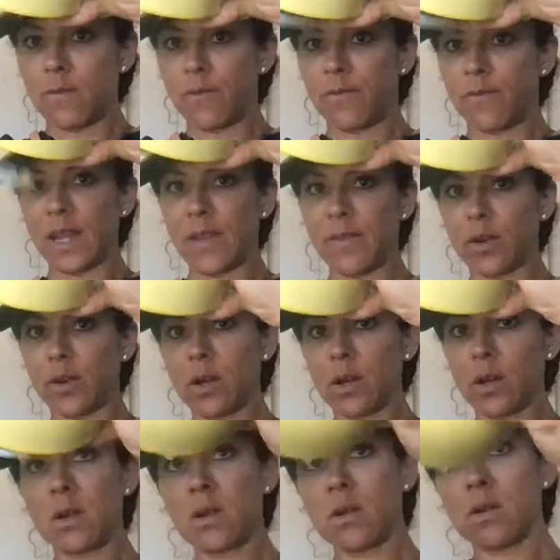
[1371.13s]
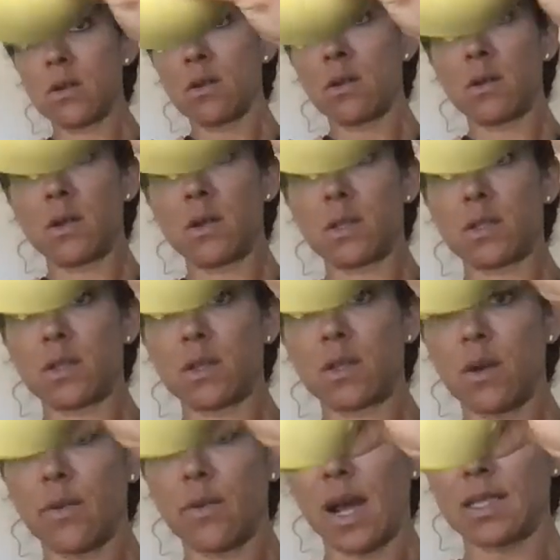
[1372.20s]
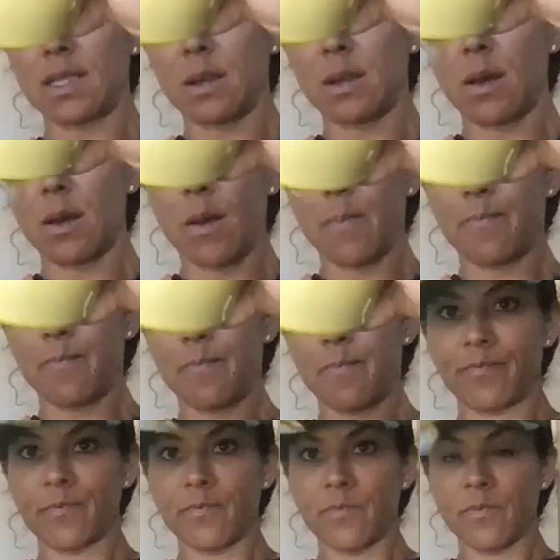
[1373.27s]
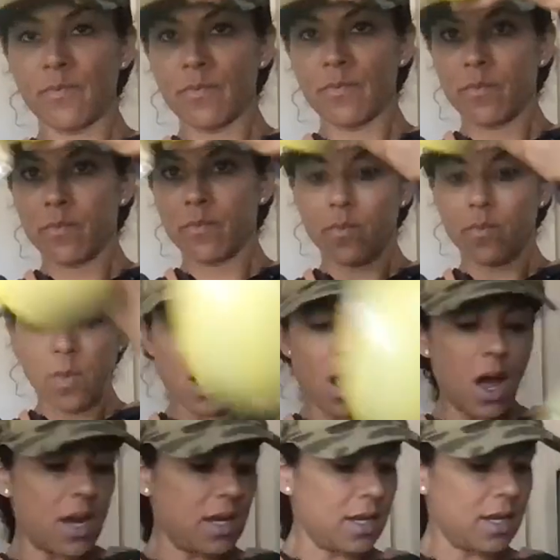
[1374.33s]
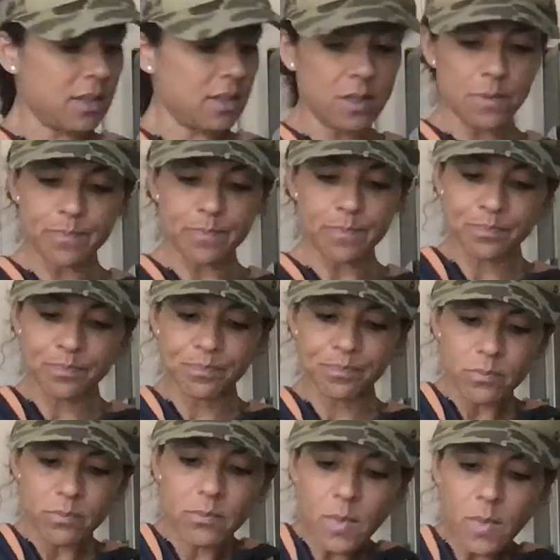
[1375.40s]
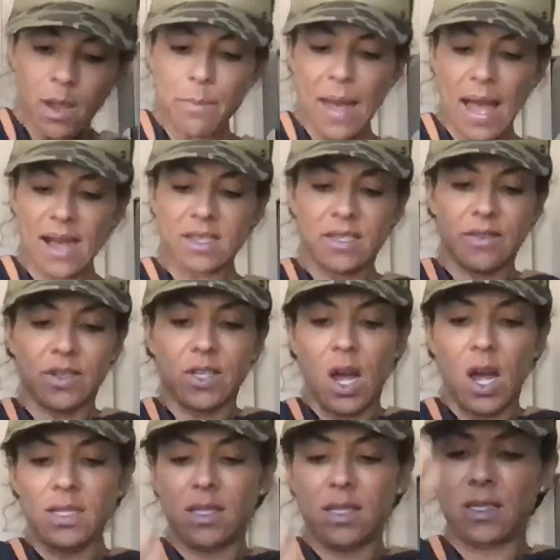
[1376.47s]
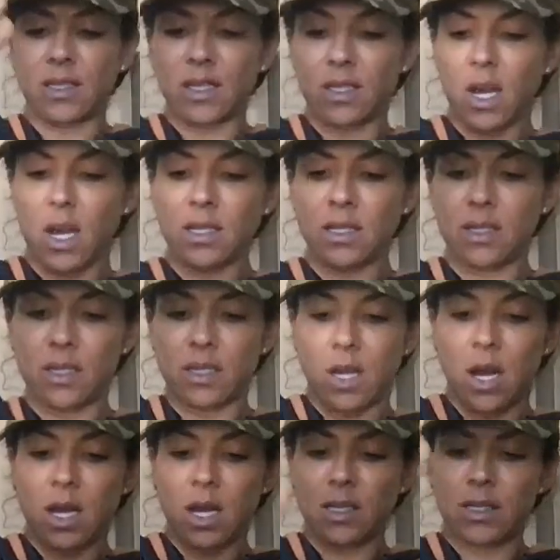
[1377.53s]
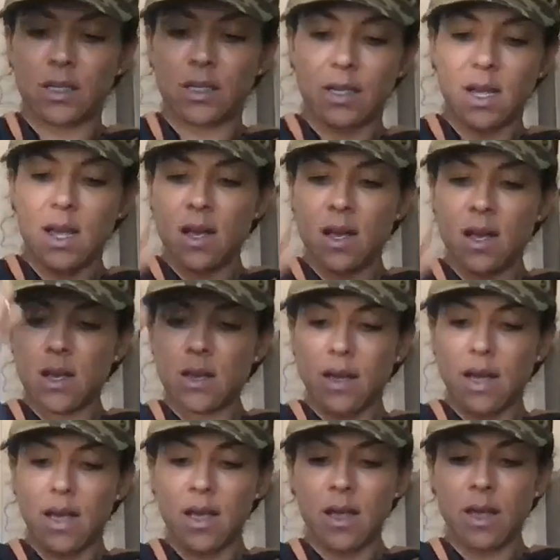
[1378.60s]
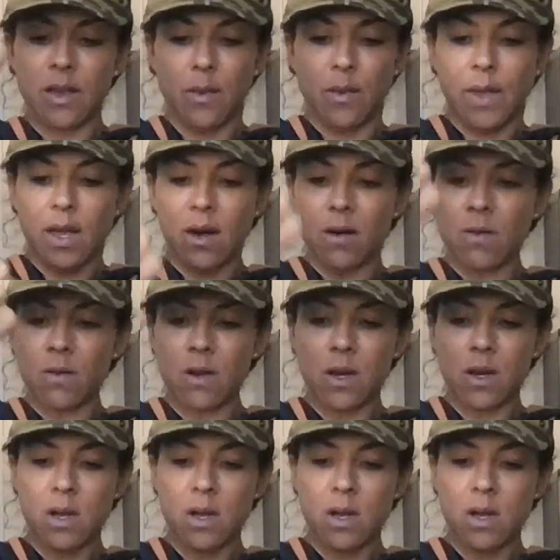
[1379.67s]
flavor. So we got some onions. Back to the toss, the toss, the toss. Okay, there we go.